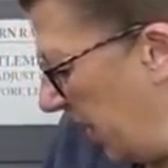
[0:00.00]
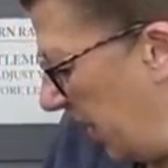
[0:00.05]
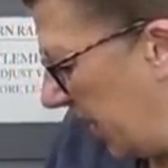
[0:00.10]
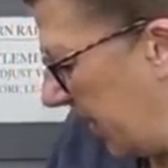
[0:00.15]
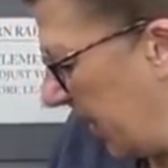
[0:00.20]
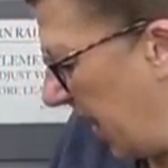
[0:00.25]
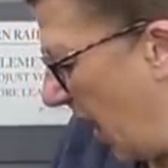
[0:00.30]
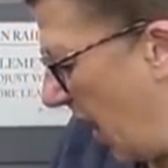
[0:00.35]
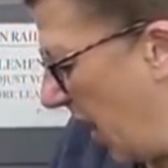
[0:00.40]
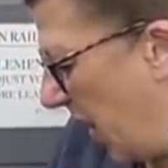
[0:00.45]

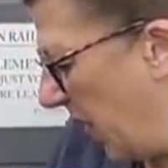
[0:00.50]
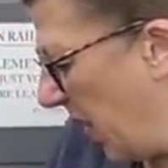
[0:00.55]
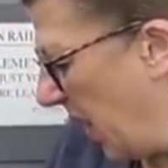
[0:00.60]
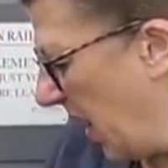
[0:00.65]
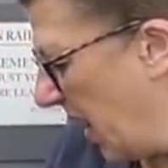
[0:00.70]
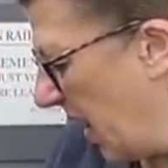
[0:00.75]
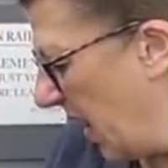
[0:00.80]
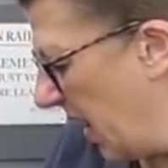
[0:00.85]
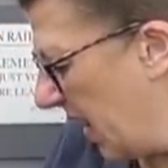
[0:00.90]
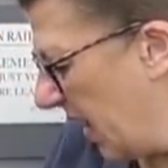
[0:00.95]
So,
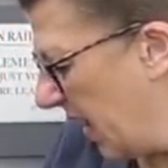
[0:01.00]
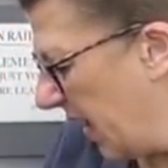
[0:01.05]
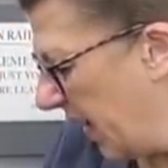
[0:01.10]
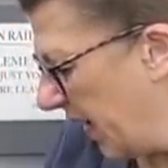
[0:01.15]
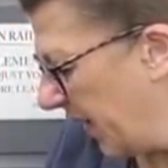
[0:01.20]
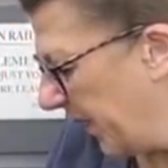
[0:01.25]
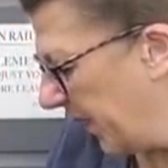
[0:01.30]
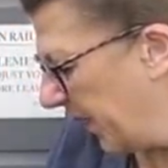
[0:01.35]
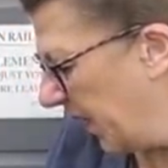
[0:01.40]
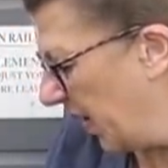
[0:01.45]

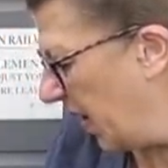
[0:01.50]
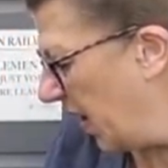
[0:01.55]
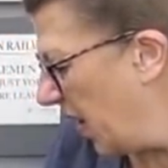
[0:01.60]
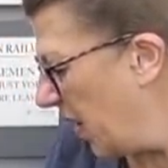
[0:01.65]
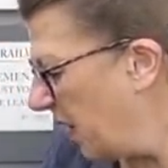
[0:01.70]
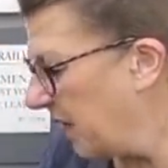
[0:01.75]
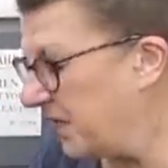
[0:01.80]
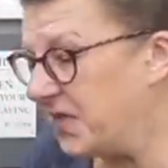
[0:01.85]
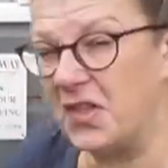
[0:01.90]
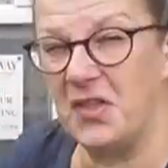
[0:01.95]
you
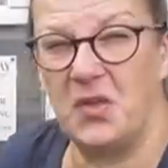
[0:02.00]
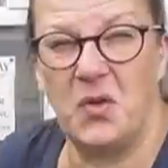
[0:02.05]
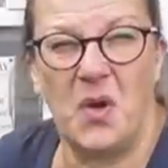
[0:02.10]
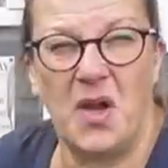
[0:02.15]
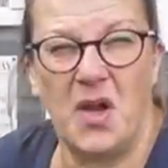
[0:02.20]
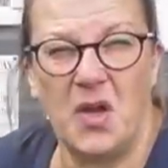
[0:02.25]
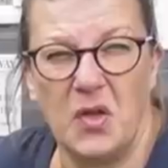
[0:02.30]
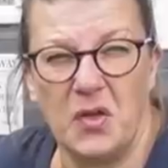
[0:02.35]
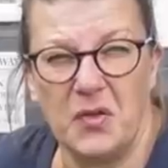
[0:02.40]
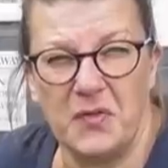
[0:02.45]
know, I've done
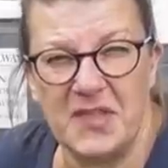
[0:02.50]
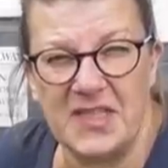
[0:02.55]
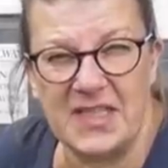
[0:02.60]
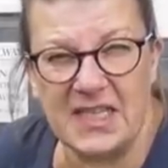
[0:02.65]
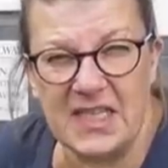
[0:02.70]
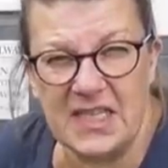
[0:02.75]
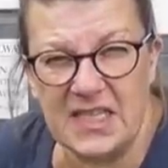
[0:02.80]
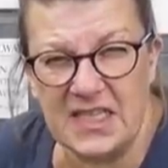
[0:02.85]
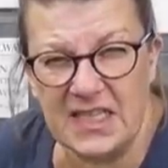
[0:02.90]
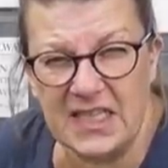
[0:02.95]
quite a lot of
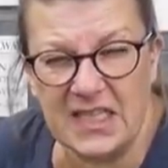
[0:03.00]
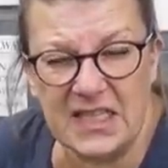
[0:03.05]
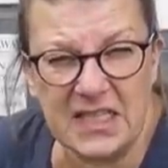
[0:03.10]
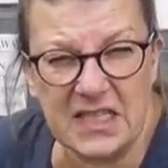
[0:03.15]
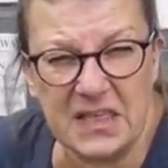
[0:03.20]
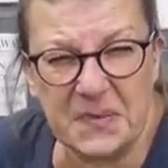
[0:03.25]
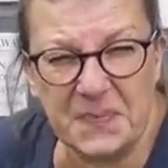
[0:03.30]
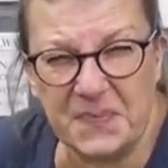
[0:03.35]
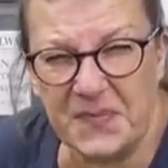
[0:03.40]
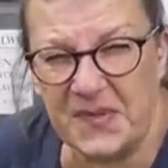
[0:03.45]
seeding,
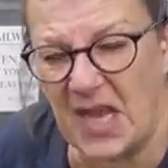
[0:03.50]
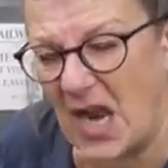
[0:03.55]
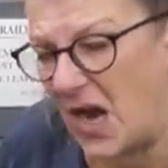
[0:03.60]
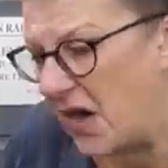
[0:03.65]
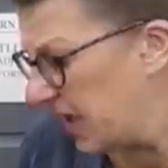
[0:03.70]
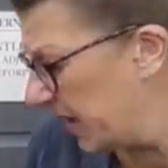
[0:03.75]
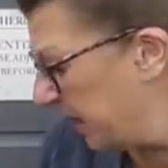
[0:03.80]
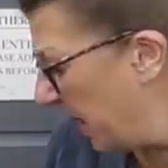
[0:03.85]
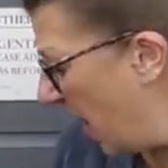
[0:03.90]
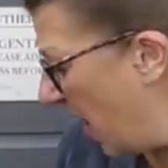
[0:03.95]
the
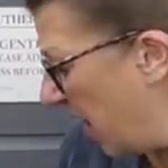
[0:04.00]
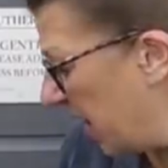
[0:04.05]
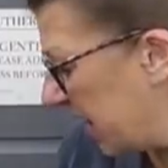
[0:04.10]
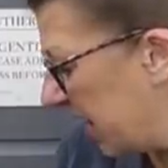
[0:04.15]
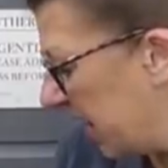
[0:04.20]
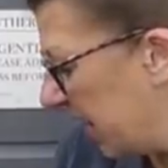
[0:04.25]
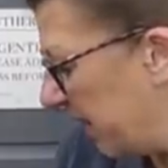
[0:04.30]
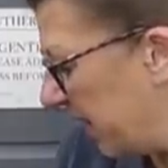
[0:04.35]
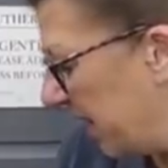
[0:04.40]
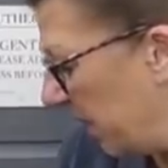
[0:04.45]
carrots,
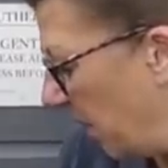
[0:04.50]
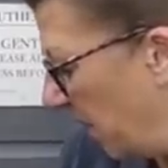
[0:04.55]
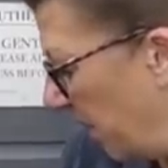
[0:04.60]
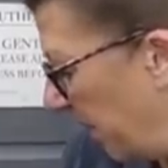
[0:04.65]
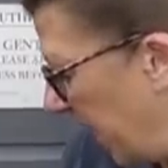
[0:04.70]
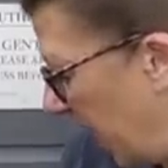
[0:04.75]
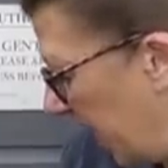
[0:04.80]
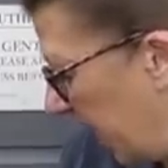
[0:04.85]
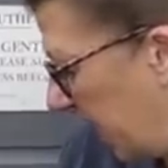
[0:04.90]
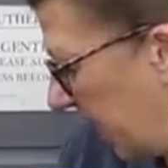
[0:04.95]
parsnips,
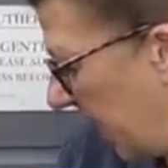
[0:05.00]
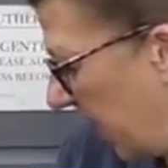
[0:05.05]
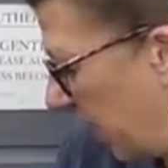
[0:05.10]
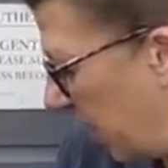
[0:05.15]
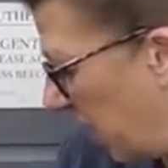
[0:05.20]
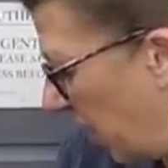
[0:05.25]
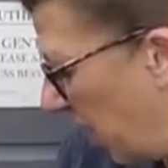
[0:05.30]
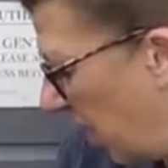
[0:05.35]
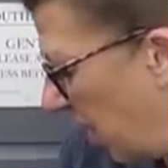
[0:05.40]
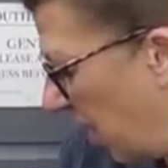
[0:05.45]

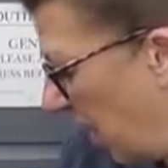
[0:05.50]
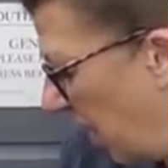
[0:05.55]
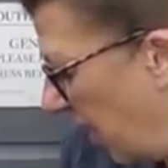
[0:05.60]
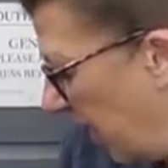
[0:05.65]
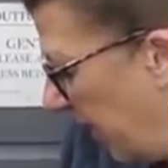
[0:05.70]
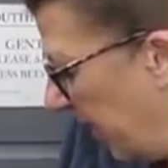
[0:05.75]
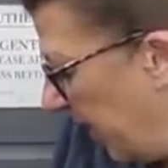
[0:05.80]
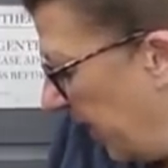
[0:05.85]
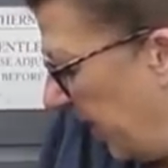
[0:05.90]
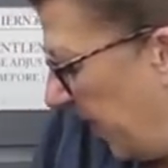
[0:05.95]
etc.
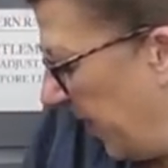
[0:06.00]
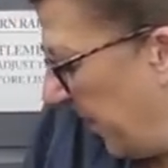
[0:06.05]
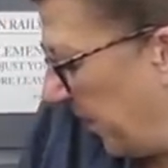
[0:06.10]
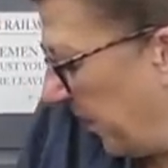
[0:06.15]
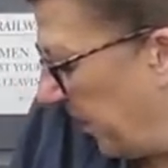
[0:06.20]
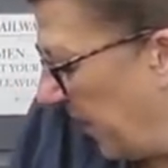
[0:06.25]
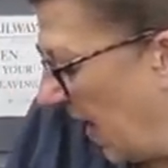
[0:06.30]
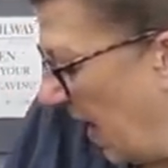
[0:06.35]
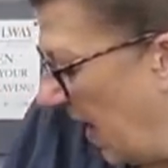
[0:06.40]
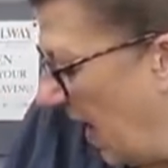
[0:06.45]

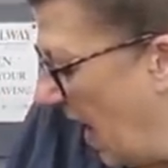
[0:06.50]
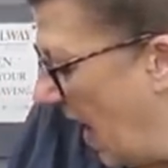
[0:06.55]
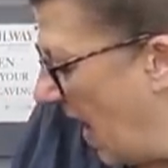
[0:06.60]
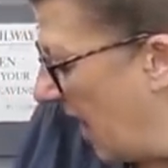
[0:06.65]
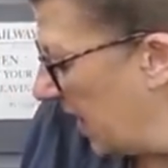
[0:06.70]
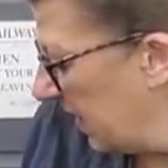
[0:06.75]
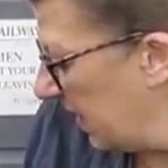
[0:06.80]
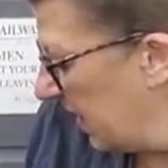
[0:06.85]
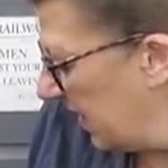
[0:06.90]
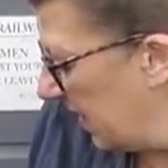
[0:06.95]

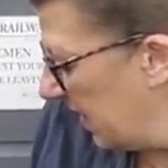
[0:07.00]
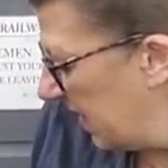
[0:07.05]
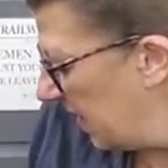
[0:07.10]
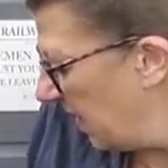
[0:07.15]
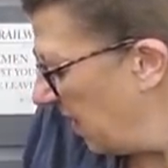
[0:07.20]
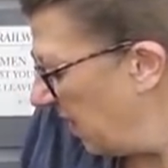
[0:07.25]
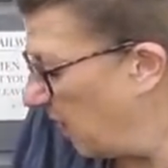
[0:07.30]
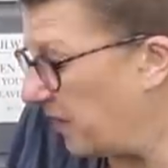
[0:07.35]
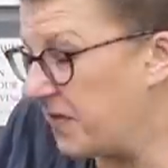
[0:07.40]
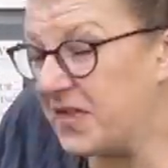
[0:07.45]
And
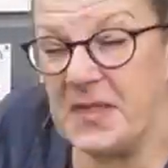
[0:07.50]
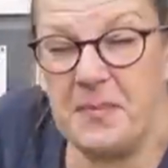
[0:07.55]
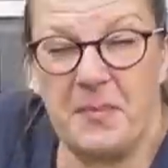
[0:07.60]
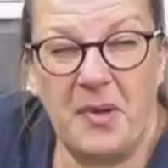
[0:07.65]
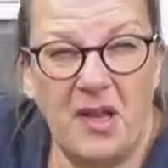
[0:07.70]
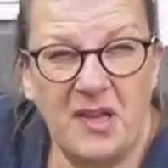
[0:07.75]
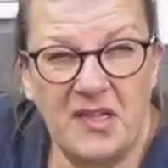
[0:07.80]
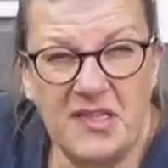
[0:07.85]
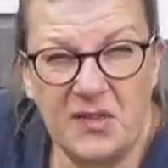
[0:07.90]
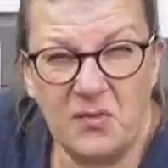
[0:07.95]
obviously
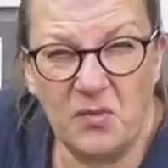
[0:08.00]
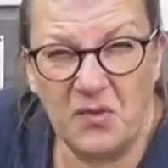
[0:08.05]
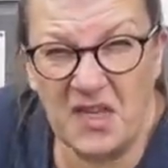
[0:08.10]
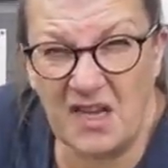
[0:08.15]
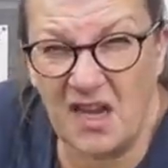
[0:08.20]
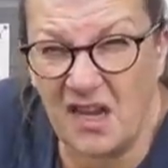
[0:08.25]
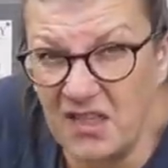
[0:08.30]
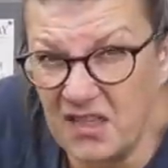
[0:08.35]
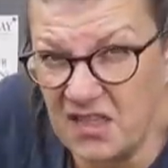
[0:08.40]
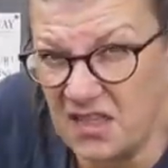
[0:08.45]
planting all
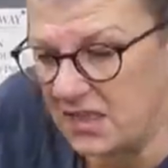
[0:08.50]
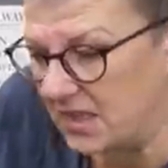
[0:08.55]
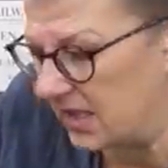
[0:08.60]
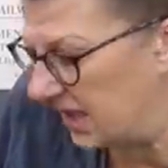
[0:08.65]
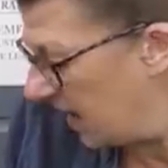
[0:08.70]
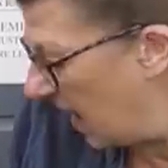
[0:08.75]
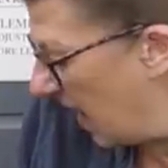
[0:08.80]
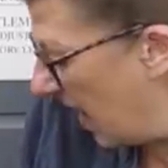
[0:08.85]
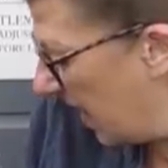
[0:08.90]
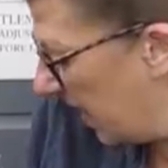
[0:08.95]
the onion
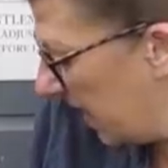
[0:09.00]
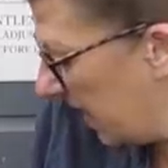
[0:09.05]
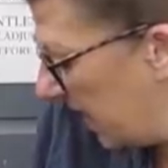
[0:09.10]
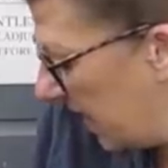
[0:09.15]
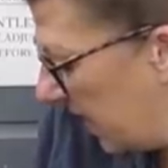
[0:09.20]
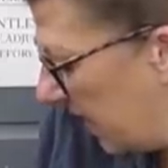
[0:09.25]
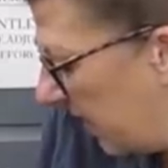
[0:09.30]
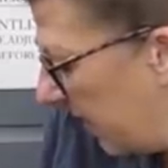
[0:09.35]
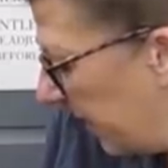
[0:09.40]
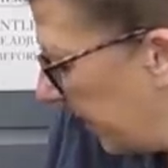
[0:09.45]

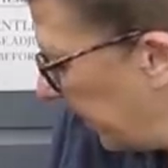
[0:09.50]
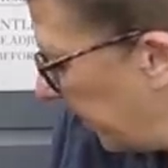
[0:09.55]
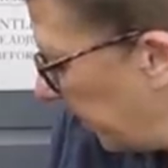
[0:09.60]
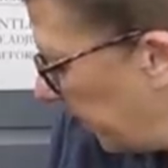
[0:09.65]
sets.